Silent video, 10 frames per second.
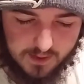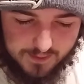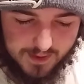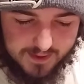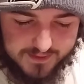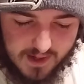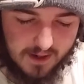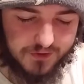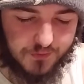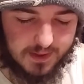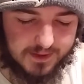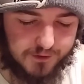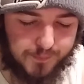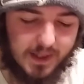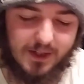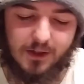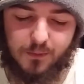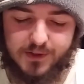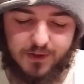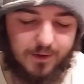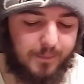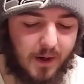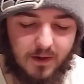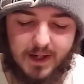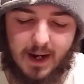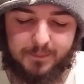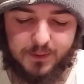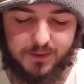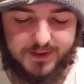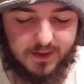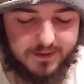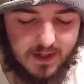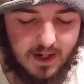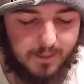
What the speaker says: It is not, strictly speaking, a return upon capital as such,